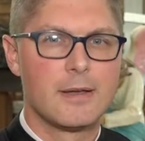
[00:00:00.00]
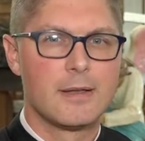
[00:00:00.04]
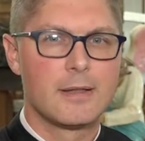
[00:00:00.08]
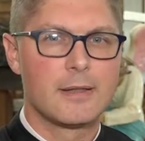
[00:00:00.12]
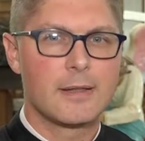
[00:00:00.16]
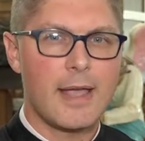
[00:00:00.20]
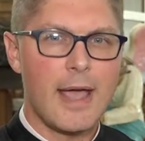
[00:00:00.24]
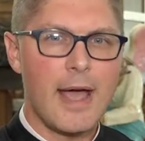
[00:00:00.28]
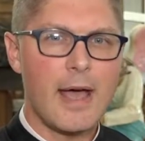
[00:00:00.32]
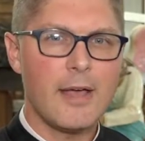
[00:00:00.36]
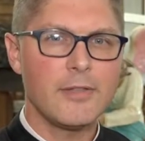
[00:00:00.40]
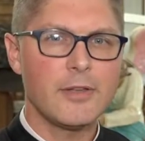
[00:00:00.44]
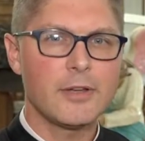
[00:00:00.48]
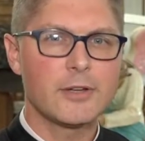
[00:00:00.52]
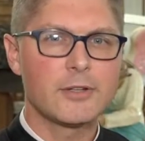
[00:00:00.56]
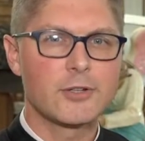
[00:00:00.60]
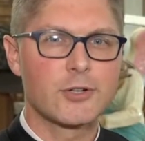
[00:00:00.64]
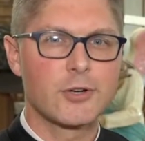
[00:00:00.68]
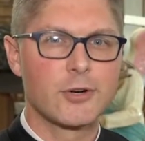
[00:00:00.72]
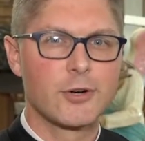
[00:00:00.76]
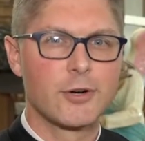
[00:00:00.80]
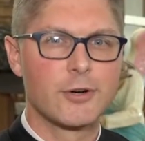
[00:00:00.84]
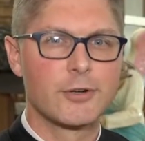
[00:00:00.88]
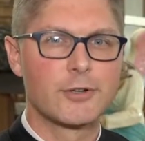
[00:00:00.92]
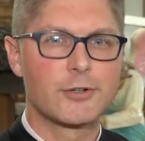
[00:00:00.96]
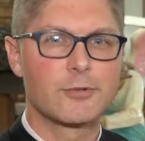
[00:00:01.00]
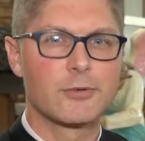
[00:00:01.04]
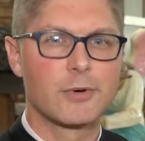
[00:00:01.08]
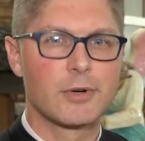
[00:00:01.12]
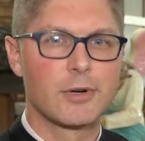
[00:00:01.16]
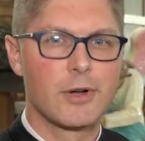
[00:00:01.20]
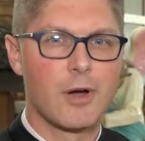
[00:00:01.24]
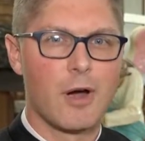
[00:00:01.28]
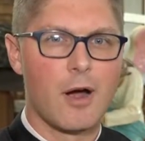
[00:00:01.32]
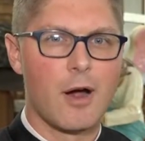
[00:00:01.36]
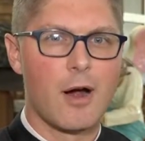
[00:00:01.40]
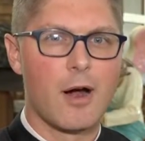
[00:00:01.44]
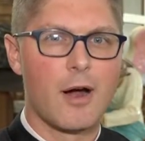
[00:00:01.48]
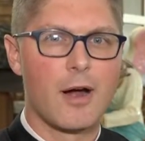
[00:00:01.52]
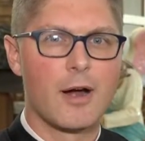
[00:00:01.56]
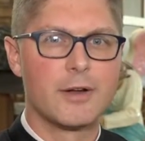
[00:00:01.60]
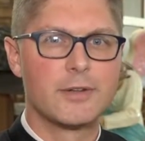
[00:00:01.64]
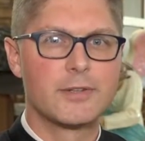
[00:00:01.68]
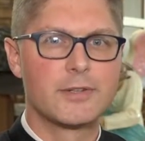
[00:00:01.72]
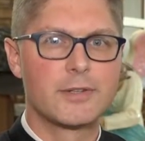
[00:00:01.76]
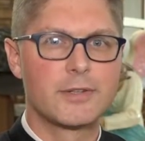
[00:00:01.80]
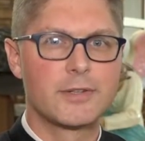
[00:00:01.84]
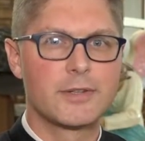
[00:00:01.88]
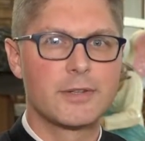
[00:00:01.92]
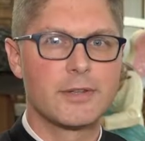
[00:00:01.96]
The Catholic Church
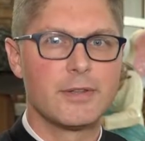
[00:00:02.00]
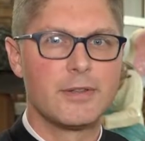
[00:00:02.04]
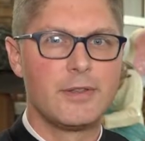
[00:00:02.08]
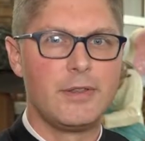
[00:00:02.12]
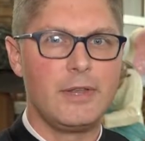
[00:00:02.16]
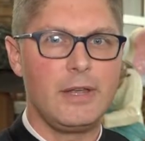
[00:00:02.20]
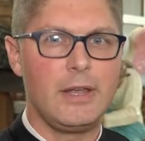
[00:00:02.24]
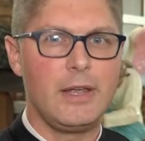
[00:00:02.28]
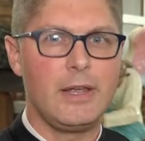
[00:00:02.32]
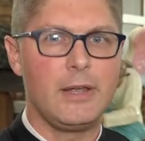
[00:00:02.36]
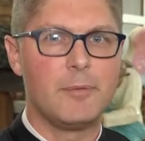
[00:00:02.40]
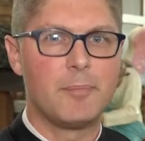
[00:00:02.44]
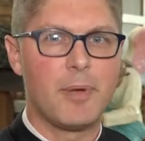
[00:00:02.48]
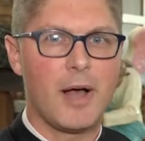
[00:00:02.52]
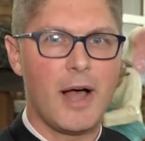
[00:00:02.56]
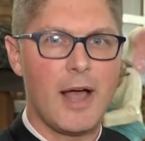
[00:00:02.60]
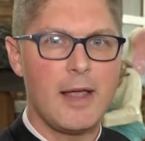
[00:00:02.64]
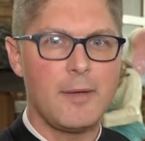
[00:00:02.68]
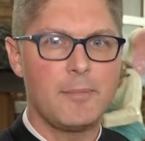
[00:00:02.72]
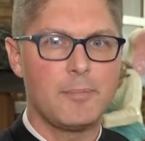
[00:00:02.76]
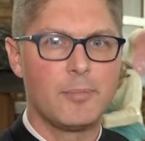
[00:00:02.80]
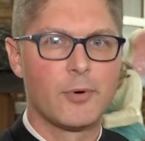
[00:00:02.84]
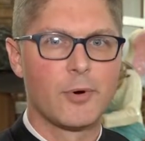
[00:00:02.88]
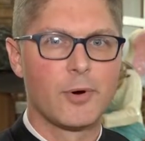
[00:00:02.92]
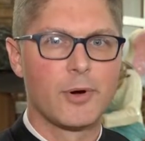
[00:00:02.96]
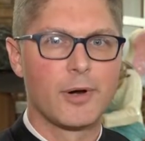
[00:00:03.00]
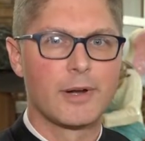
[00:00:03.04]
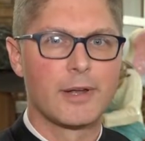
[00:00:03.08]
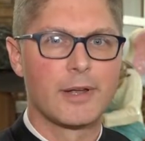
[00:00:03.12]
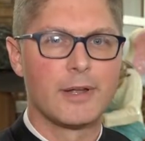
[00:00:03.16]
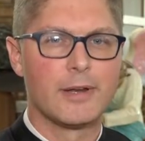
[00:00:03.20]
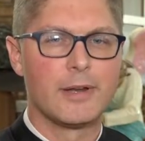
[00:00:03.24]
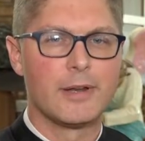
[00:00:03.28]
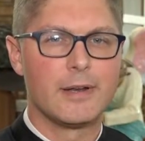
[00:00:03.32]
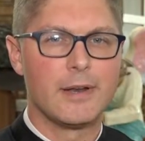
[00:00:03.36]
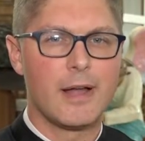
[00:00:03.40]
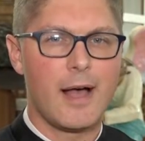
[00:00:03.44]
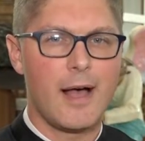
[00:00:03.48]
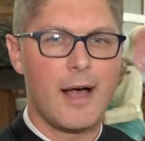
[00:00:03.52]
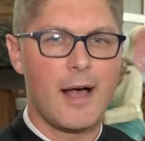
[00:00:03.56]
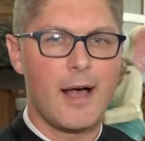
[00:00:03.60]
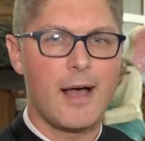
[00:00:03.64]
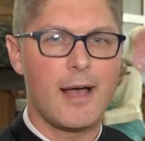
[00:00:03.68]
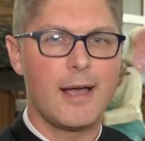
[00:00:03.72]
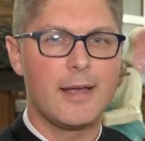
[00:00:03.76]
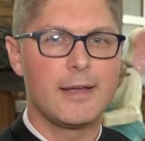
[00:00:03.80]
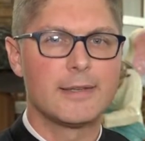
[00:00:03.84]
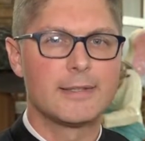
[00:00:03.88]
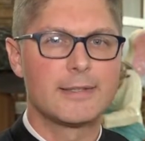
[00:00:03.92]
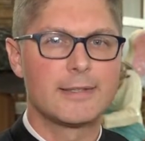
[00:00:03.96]
regards the pipe organ in
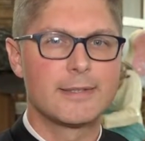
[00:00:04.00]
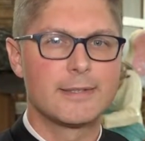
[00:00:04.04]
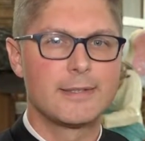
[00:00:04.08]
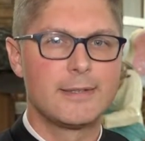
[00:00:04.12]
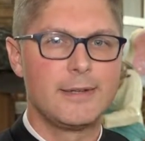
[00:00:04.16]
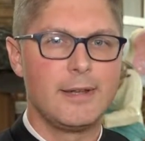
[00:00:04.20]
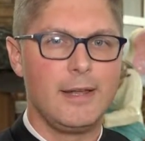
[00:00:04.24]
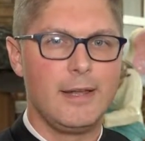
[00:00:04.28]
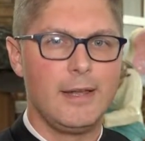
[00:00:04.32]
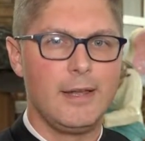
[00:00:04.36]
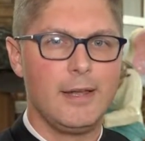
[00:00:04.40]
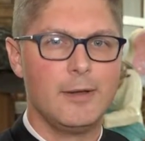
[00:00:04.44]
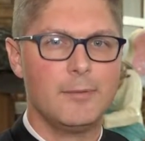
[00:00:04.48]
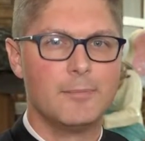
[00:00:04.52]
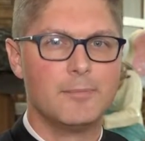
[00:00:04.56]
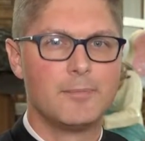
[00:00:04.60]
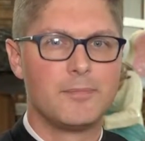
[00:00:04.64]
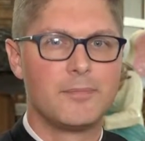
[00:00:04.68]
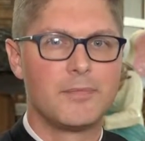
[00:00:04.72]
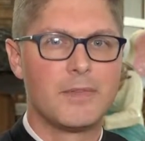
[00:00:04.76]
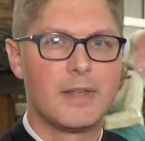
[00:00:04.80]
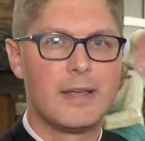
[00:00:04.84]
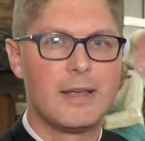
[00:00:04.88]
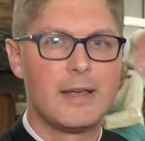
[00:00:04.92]
high esteem.